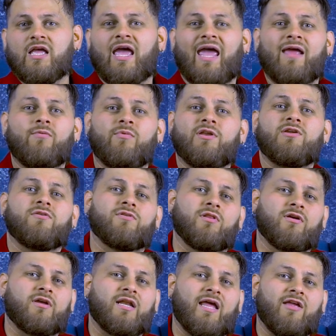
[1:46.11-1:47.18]
And when you're
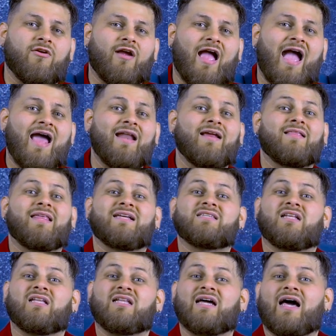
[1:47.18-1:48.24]
looking at your attic, that's a
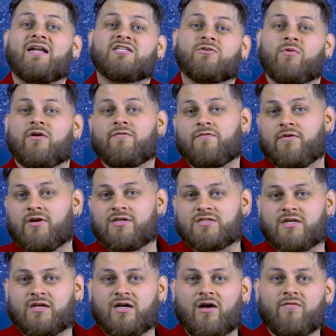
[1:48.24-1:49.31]
lot of square footage
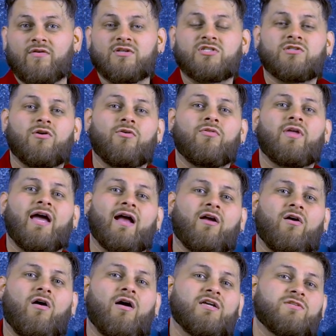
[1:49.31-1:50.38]
to cover, so that
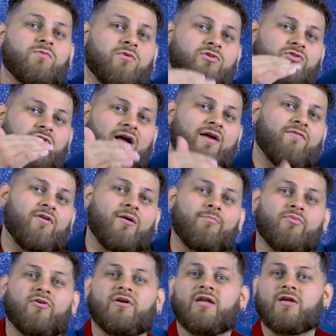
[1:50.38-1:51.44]
cost will drive up
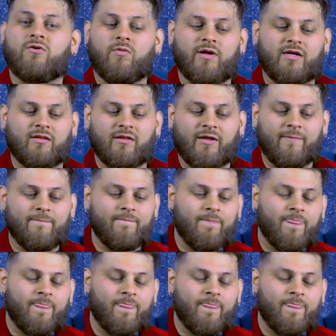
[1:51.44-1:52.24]
pretty quickly.